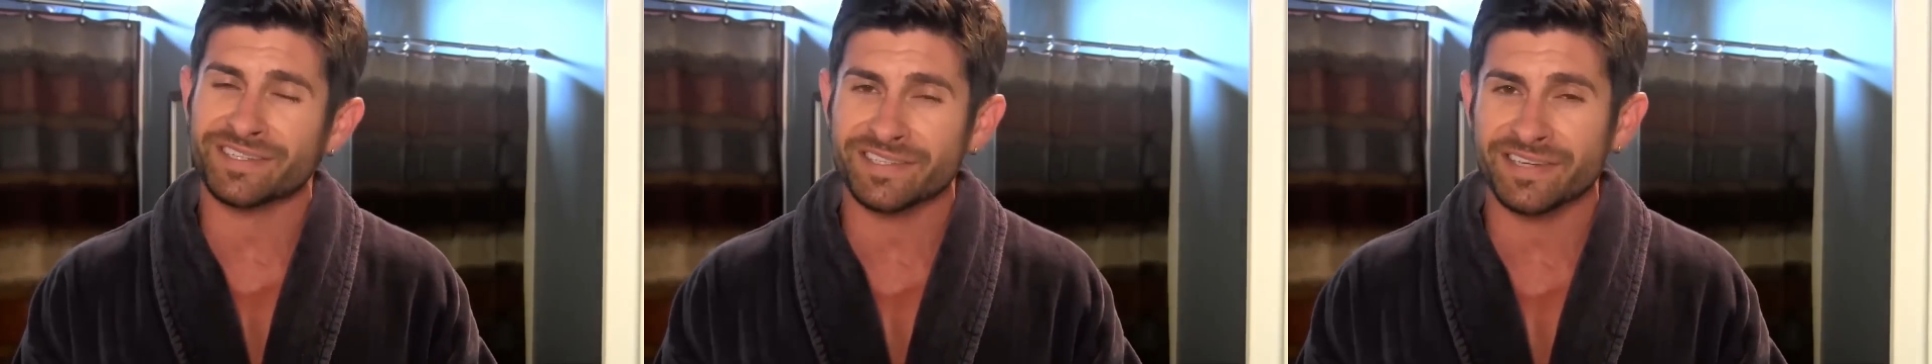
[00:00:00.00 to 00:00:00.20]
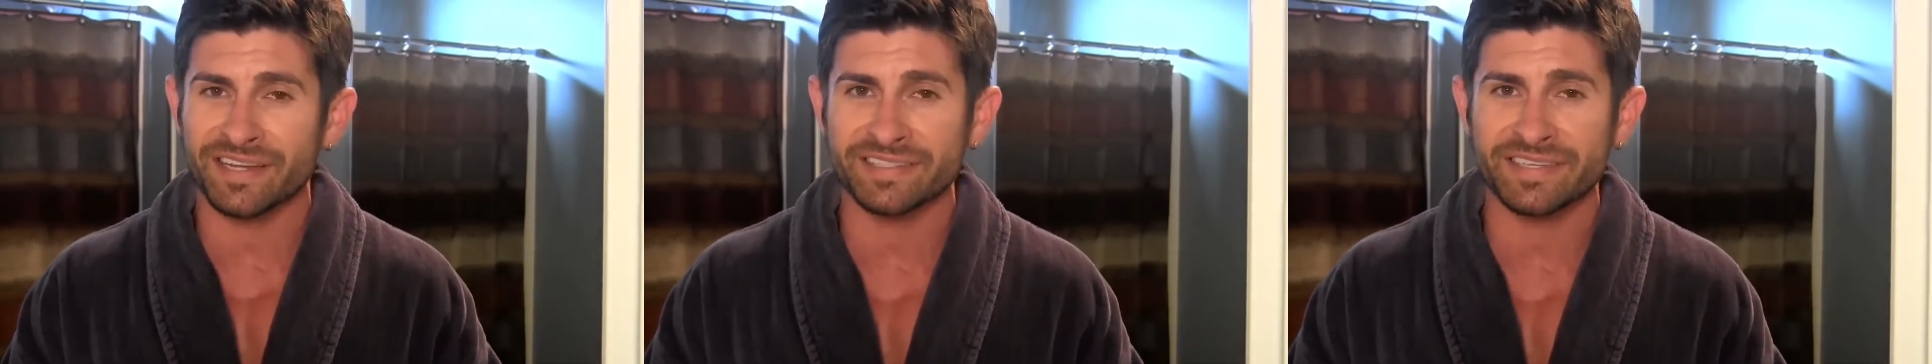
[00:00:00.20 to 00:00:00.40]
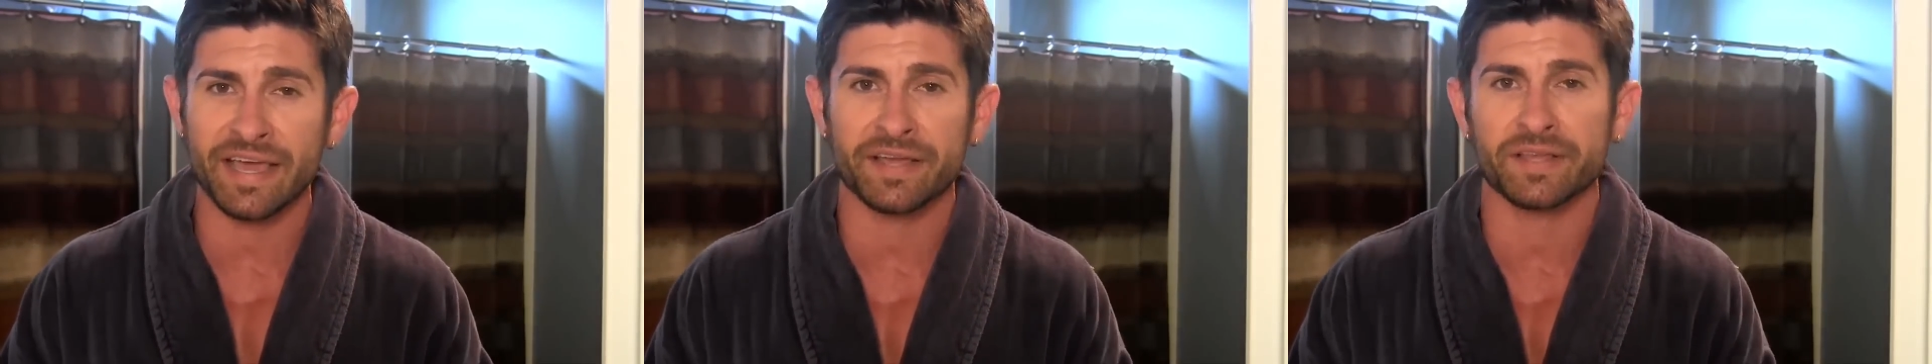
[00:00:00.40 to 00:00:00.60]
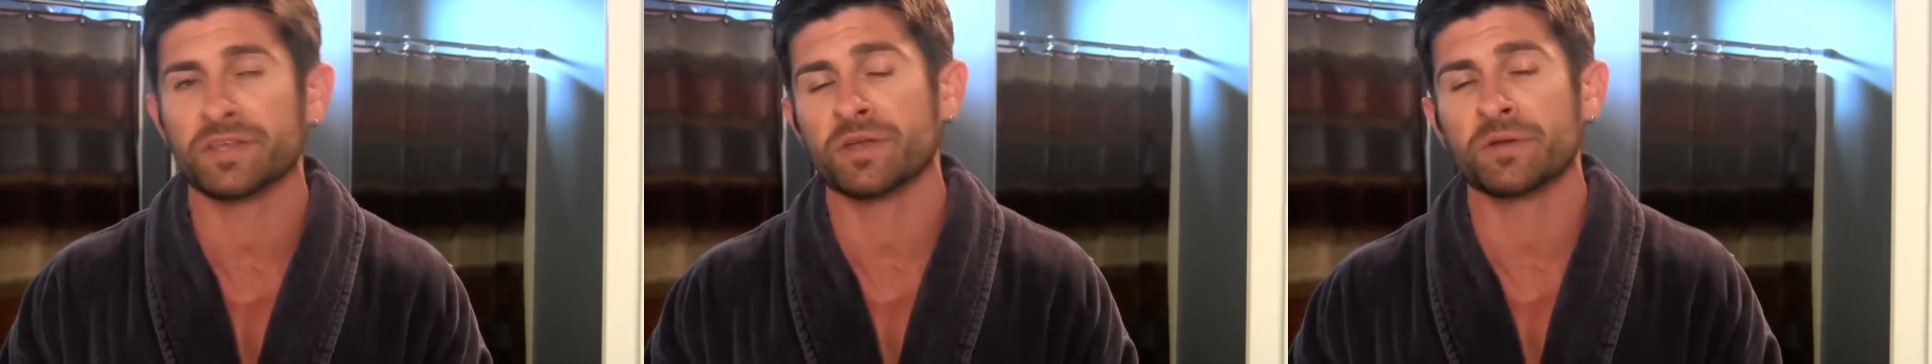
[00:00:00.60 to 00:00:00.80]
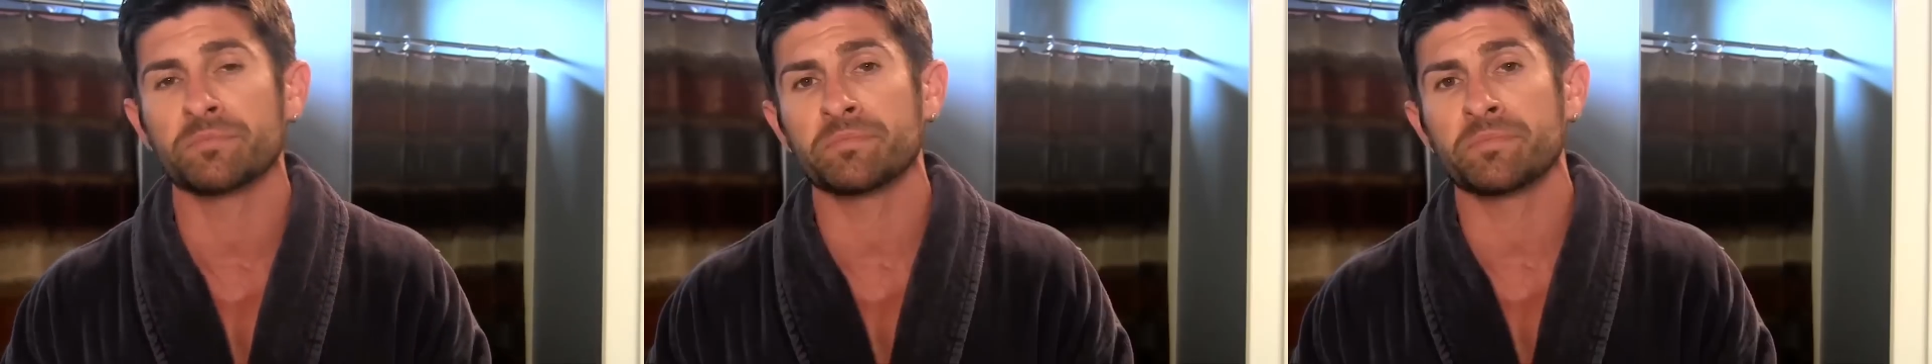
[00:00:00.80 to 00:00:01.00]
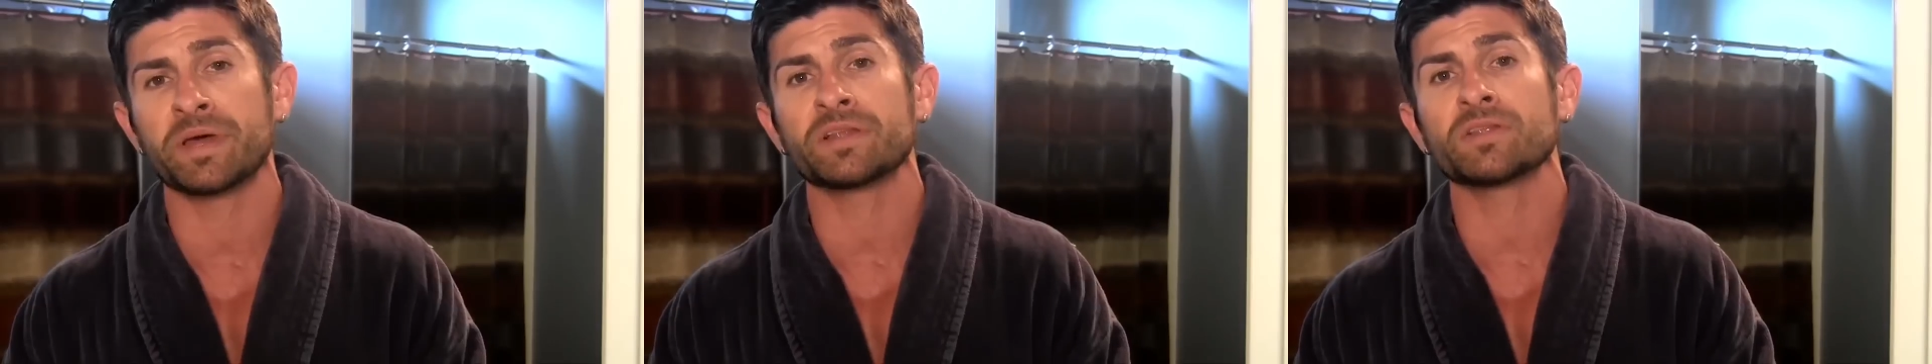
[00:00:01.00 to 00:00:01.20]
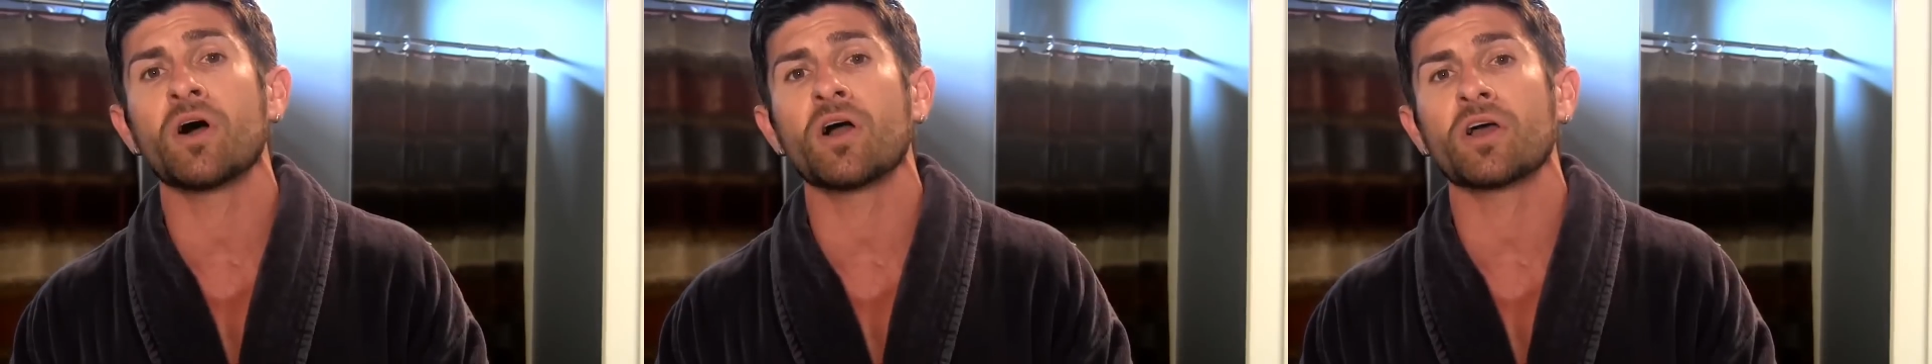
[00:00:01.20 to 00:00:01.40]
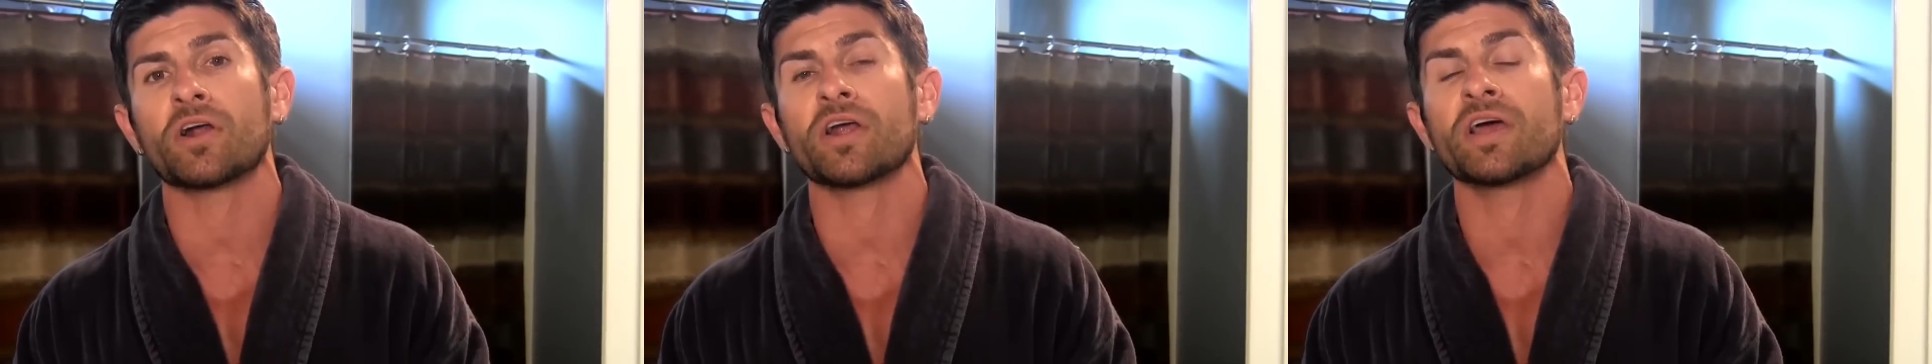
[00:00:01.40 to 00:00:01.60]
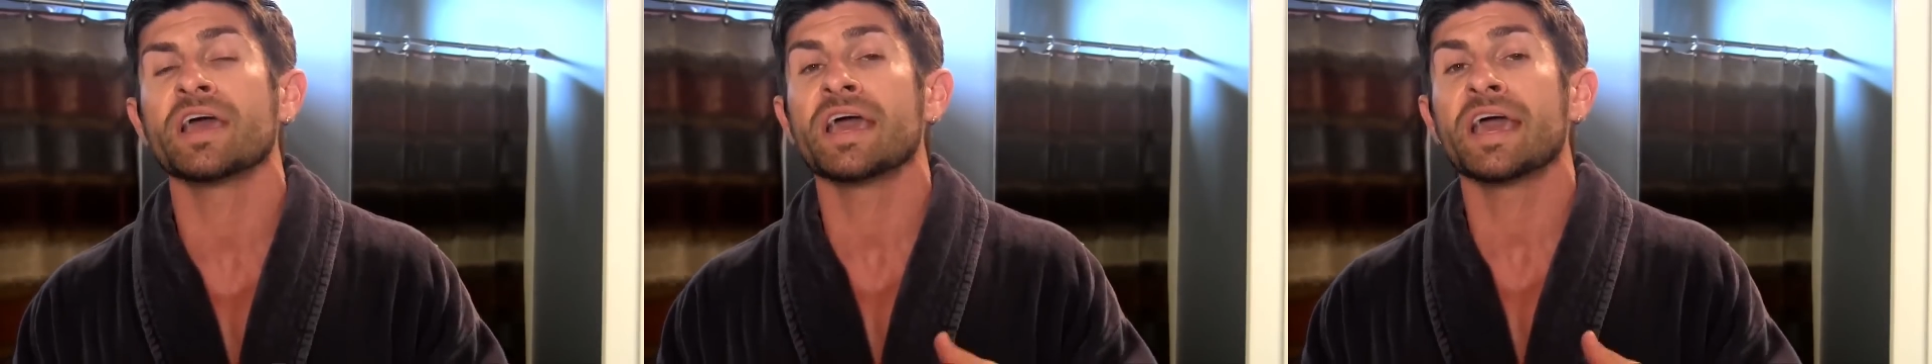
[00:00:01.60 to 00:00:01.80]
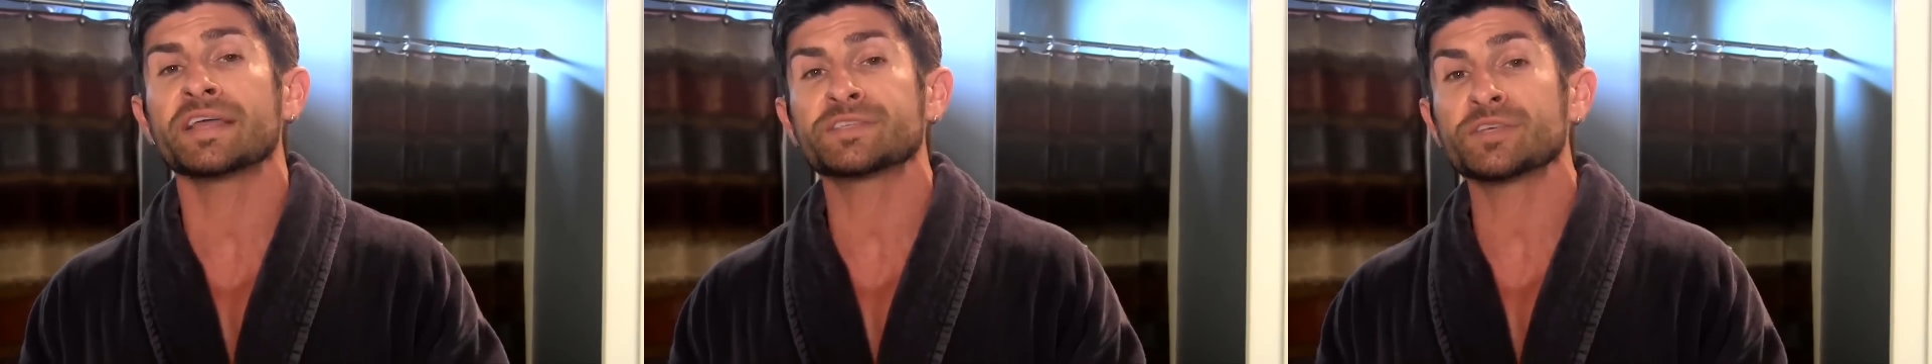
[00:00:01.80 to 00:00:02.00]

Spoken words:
It's just going to take a little bit longer.